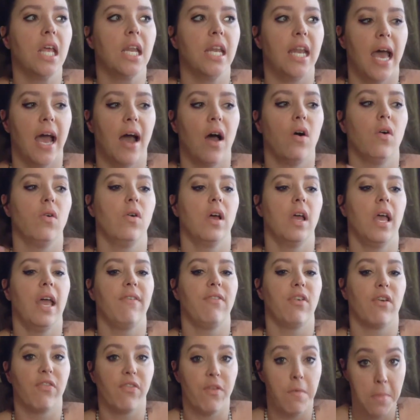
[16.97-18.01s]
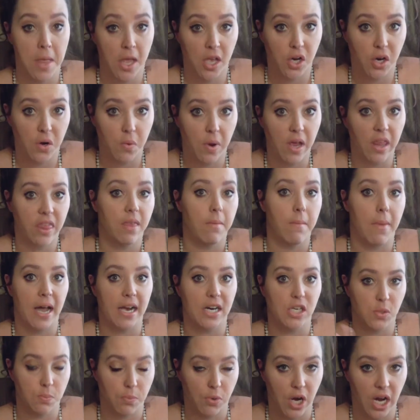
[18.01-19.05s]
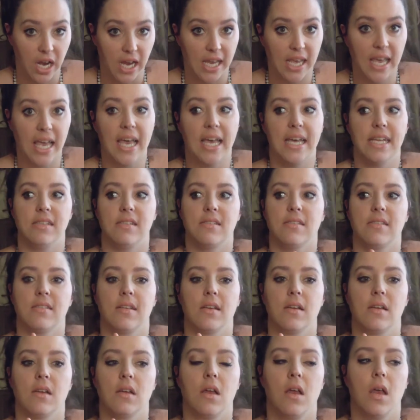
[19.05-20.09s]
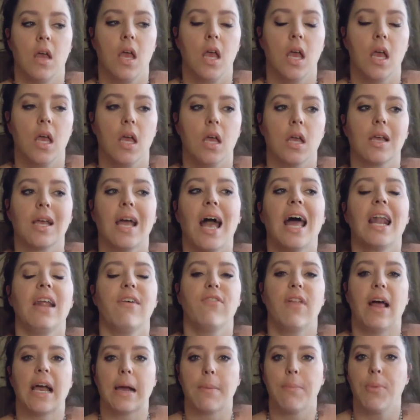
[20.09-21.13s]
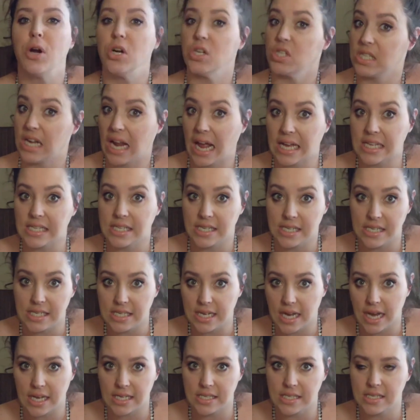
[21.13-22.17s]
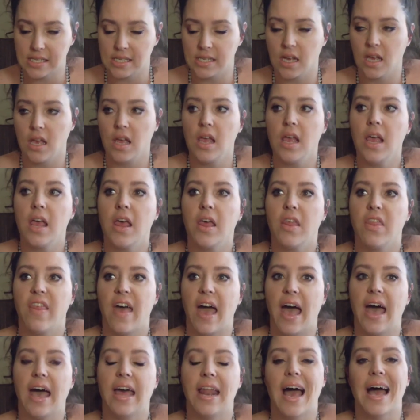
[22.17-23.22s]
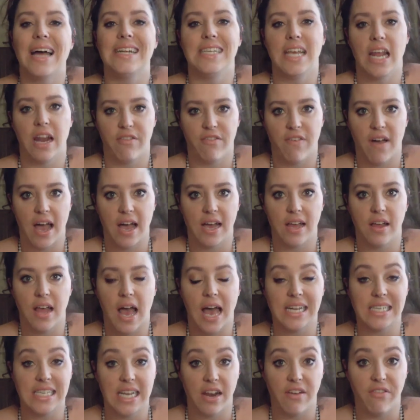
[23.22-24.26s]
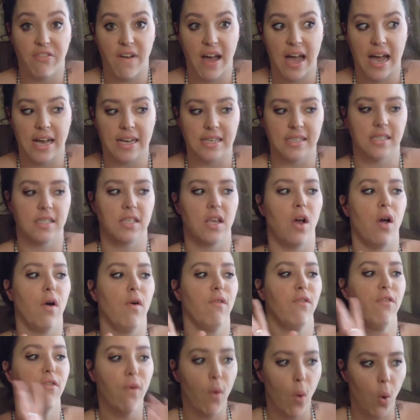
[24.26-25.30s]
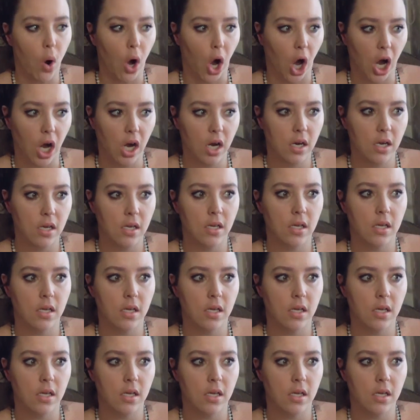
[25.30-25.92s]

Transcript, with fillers: Now, if you're familiar with the Myers Briggs, it's kind of like a personality test that identify, identifies four,